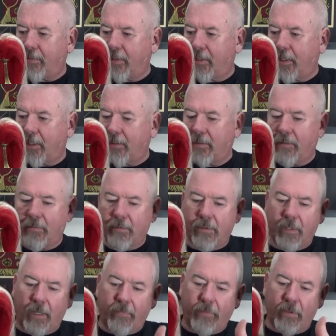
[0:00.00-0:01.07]
to
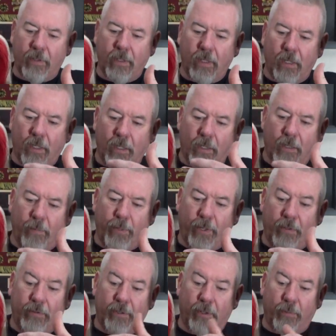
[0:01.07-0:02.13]
1907
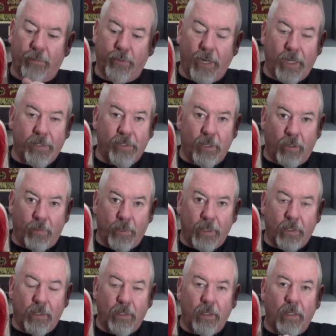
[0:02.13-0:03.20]
compared to the brass
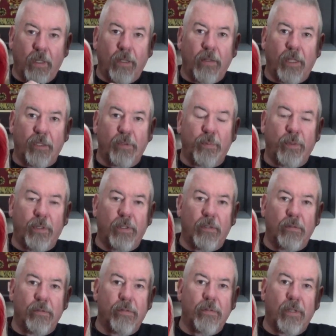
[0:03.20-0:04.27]
helmet that's being
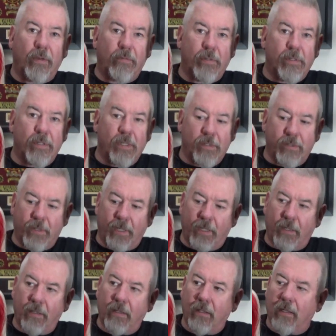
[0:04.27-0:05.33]
used ever since
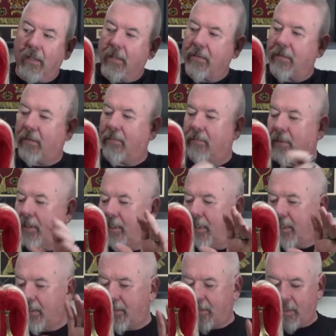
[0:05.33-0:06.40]
then. So really
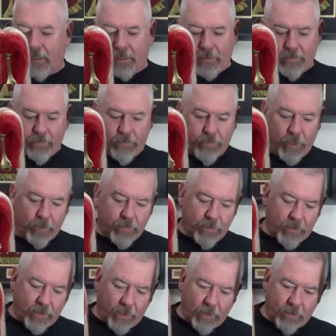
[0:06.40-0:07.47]
nice parts
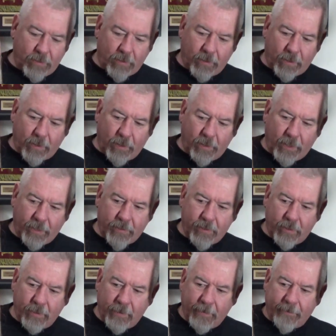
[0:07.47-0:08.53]
to the
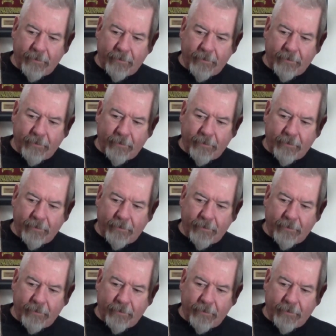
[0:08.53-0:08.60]
collection.